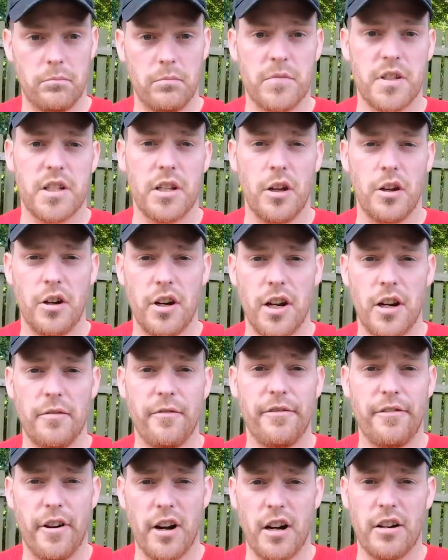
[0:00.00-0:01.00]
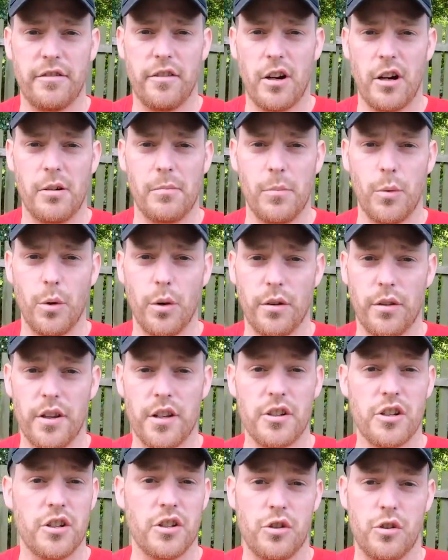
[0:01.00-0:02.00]
slurry far more
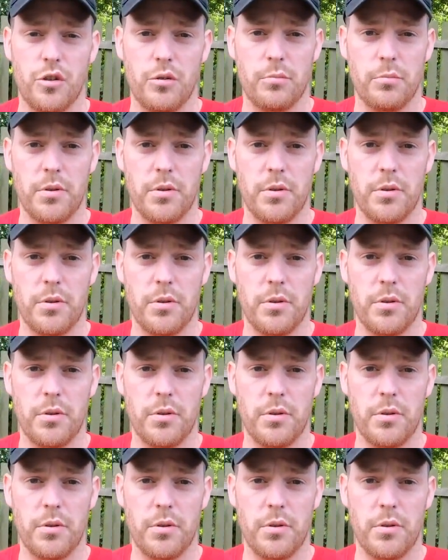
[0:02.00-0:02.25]
than she should